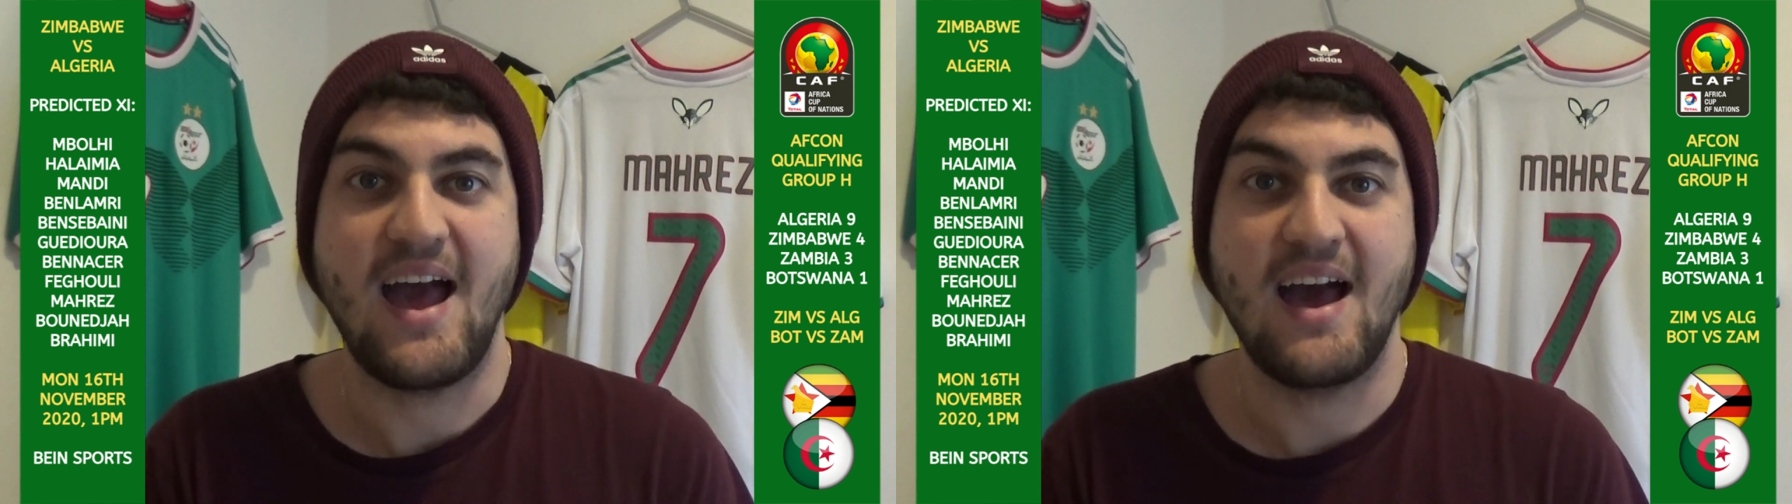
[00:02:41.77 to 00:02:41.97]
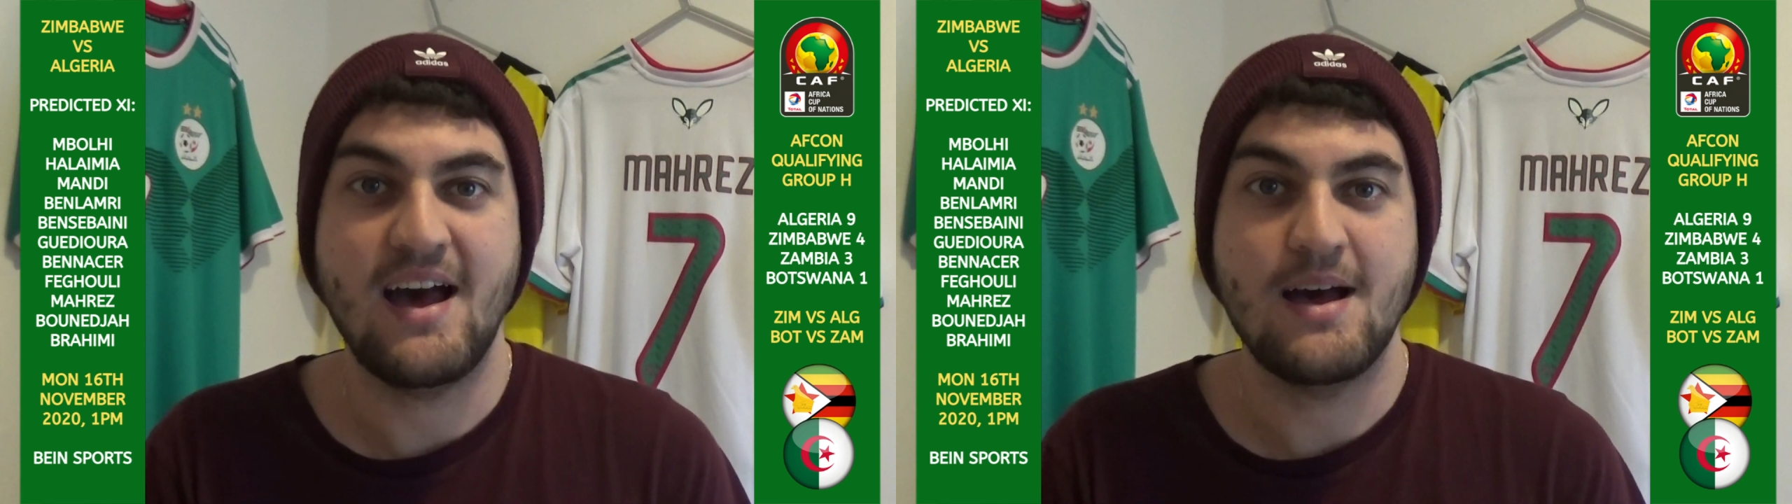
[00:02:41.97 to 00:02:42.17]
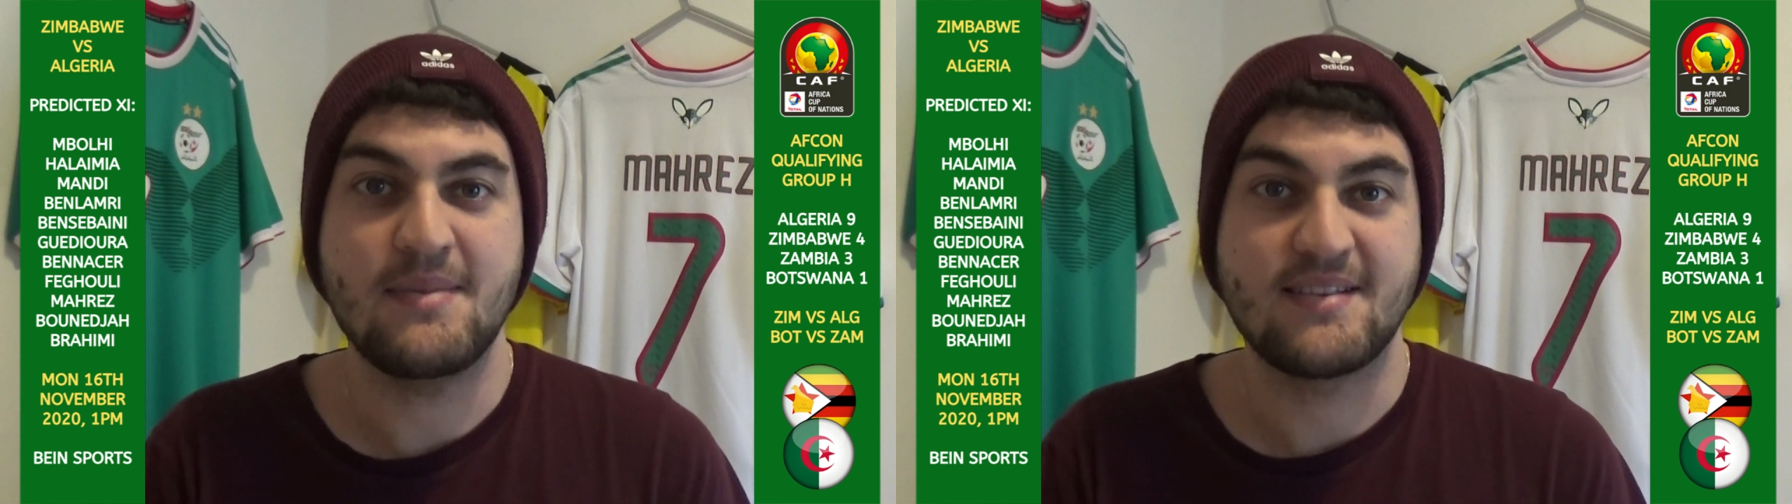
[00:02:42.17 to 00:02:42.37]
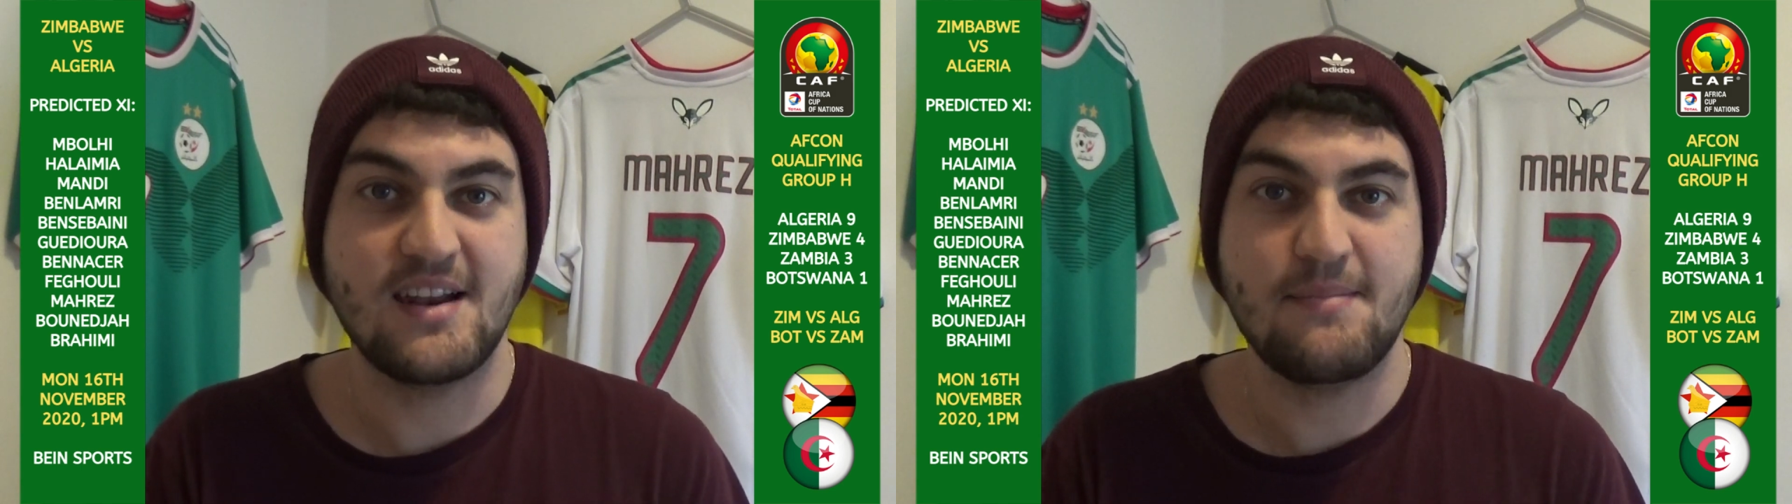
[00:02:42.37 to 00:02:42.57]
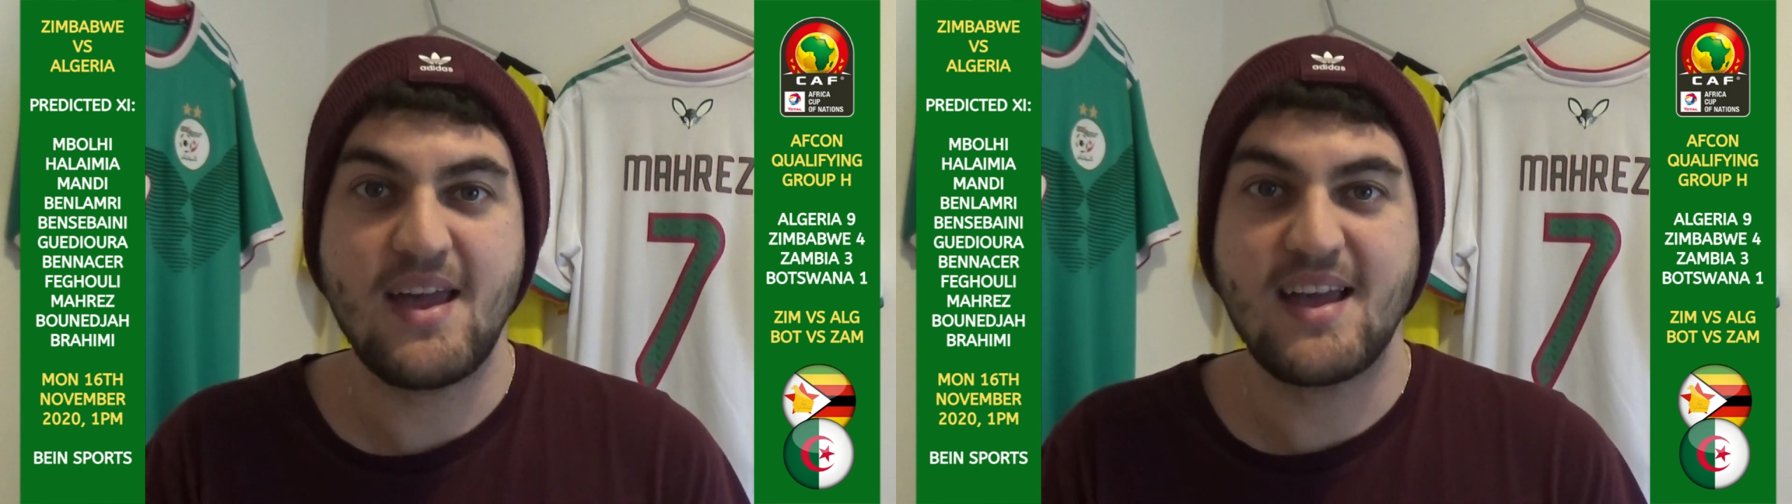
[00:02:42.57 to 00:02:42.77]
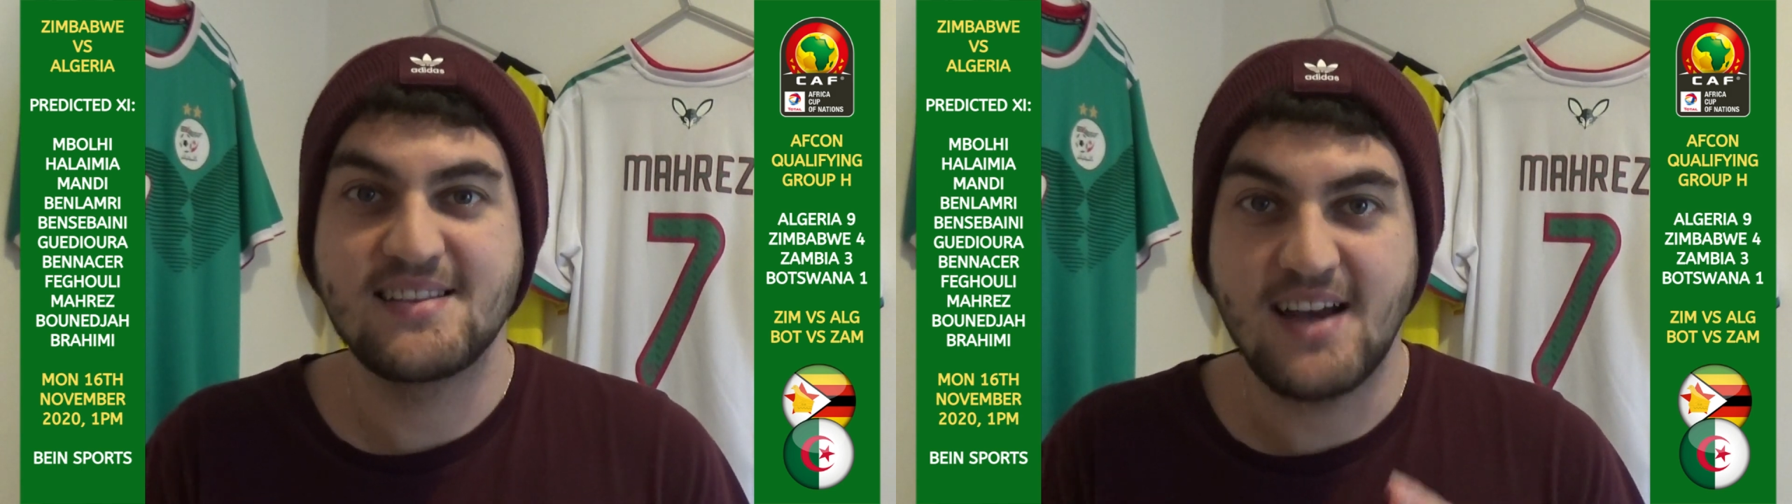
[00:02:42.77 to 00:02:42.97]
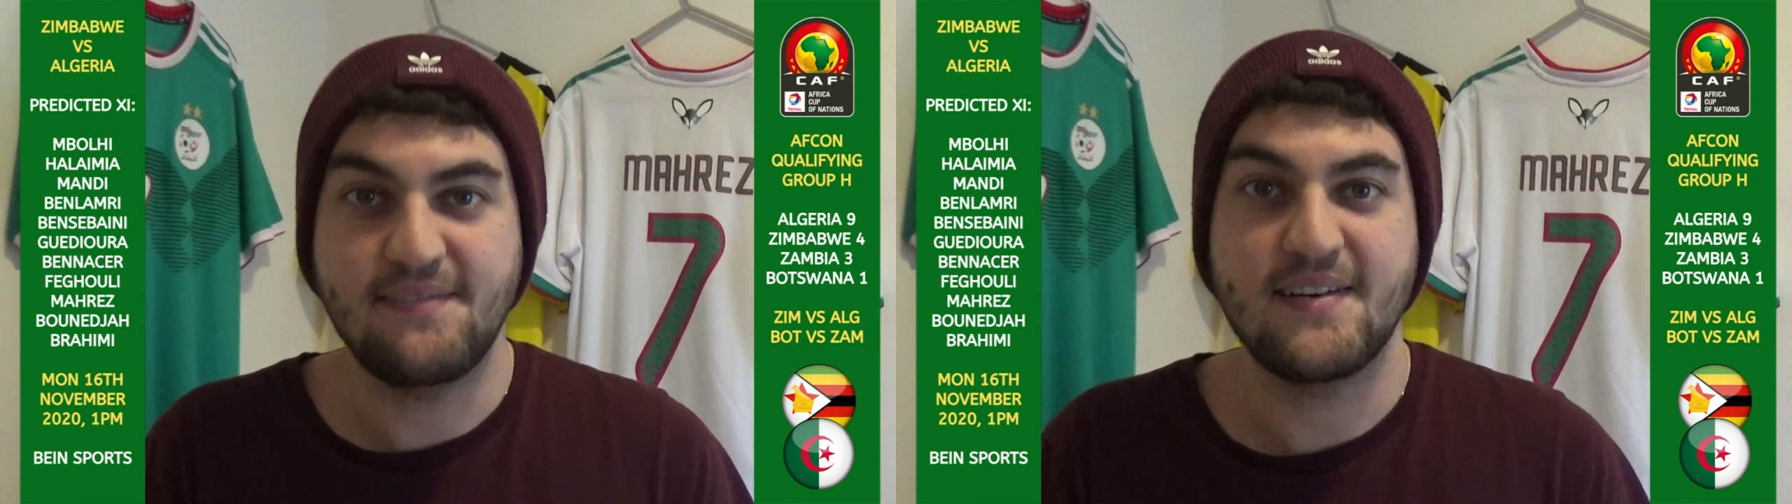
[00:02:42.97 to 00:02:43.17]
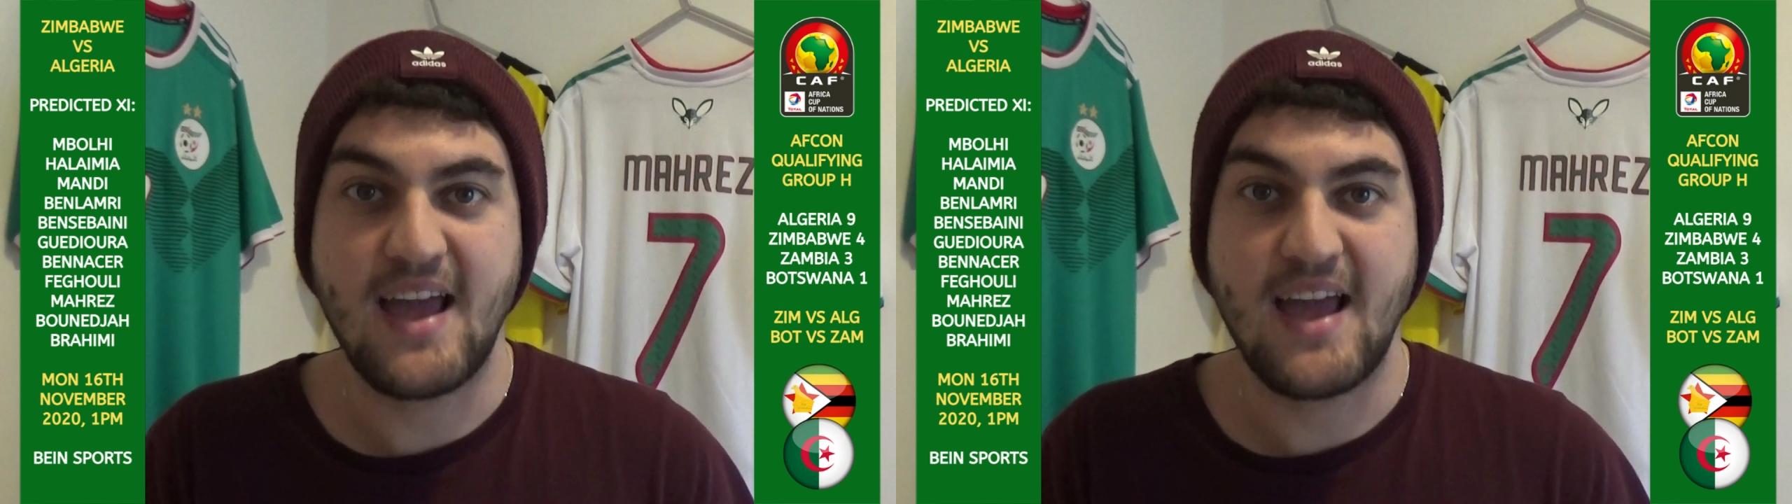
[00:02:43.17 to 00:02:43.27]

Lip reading: It's going to be a tougher